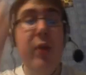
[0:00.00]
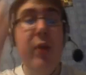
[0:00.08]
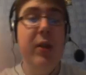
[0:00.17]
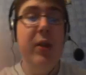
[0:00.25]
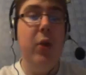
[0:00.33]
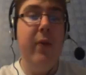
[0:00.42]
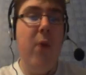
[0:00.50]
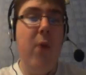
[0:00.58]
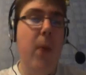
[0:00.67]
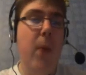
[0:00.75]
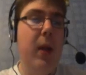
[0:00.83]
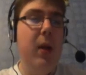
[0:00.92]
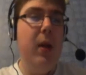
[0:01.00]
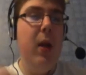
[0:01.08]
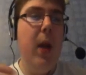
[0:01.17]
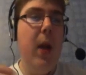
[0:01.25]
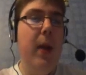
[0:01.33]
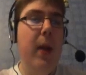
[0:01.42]
and you would press
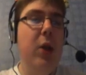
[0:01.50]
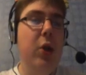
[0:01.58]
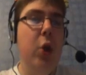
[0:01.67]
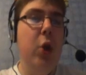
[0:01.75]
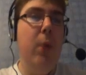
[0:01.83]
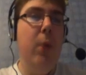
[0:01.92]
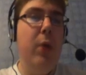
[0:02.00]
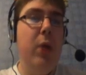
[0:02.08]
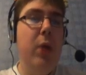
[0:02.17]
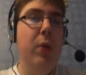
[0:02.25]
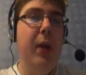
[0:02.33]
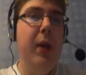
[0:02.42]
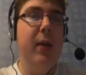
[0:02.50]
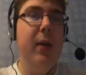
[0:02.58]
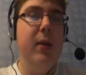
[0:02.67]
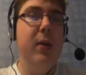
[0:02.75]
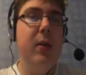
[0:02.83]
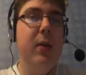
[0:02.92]
confirm. Then your
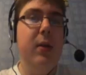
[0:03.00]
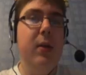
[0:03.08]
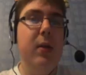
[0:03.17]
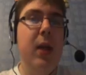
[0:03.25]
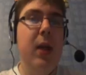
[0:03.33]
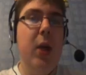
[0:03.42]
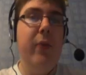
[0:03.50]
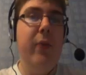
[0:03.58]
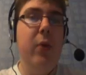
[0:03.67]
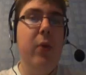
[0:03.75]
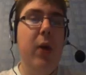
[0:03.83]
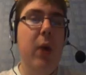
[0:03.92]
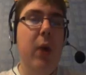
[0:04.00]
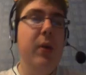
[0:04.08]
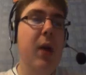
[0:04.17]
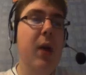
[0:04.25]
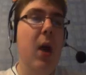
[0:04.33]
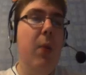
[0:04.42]
money would get taken out
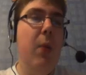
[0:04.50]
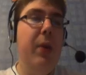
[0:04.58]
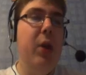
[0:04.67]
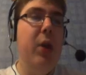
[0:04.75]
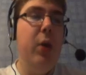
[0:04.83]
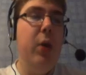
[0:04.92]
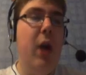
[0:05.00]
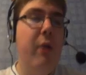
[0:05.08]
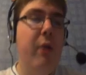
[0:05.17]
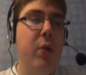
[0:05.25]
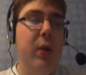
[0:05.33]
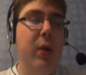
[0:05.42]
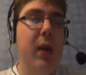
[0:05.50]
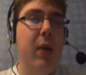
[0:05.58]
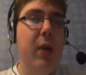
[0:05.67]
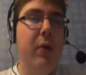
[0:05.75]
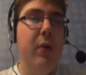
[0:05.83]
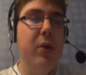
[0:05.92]
from your account, but then your
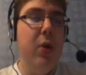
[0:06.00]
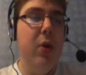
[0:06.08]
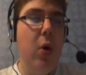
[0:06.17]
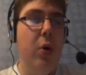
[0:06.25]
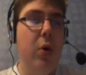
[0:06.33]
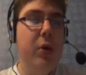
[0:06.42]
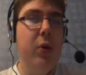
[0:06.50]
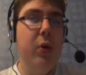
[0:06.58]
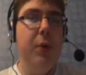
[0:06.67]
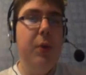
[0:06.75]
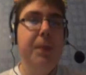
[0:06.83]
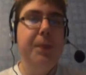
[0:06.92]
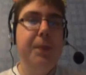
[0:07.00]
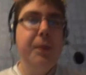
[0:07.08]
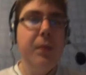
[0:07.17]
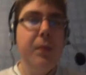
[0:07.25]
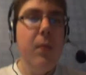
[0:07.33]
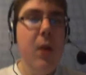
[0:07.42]
character would get the sword.
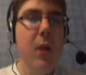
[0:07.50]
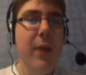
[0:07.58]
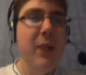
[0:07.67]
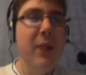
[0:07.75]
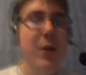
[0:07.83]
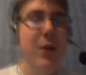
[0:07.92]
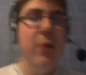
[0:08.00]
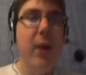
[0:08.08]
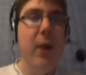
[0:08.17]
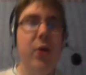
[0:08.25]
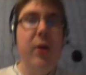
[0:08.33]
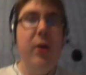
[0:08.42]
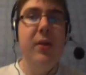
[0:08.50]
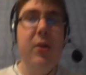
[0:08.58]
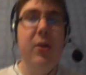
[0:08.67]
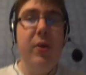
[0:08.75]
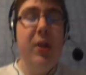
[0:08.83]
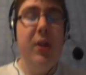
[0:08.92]
So that's basically
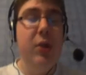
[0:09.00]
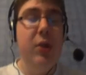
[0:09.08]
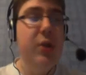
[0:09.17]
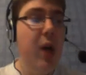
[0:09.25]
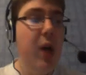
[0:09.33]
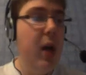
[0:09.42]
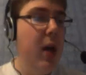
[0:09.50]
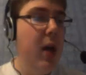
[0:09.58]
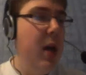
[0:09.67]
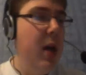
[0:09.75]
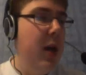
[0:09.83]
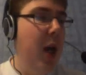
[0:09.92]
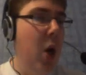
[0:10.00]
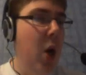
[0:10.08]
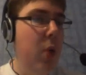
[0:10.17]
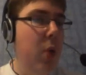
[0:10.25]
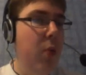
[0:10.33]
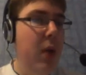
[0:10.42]
what microtransactions are.
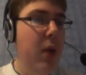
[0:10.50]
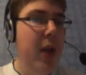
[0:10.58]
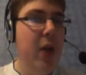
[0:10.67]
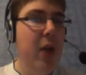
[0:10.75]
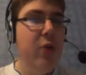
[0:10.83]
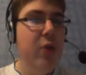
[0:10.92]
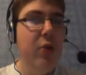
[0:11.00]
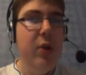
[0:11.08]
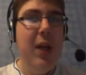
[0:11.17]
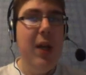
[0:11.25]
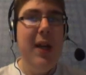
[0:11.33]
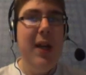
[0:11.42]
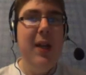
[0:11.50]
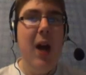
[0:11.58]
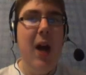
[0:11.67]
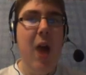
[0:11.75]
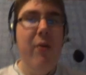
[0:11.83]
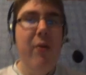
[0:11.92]
Now, in the Elder Scrolls
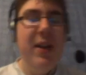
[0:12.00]
Online, I